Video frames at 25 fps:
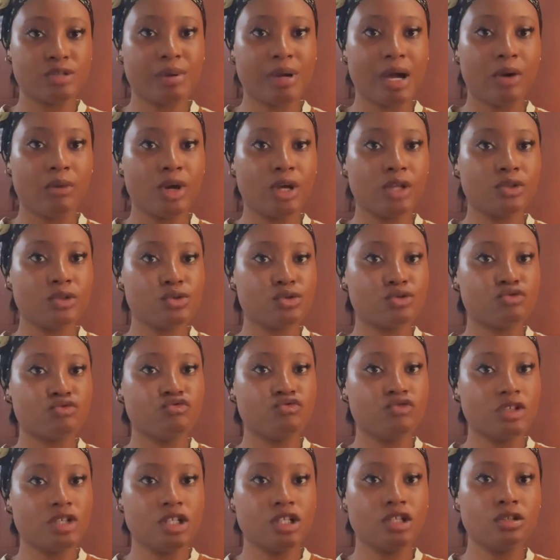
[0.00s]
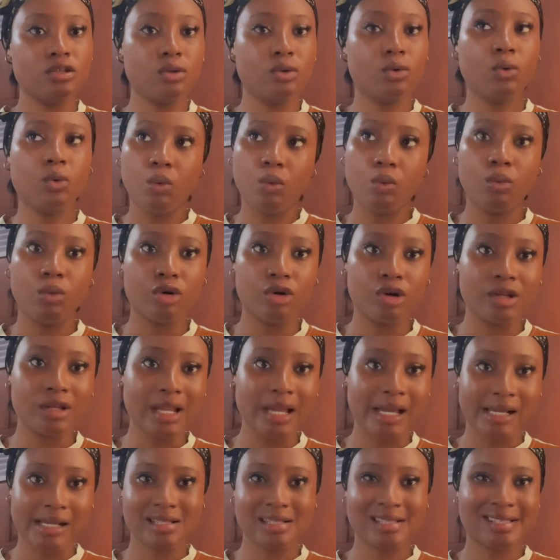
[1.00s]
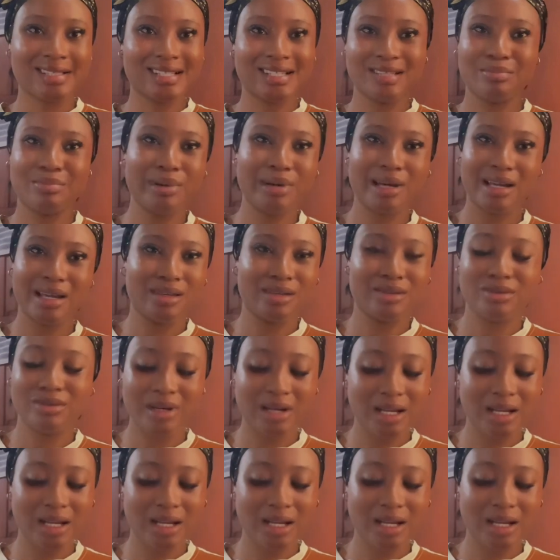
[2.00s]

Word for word: but I wear those really low ones, like slipper heel.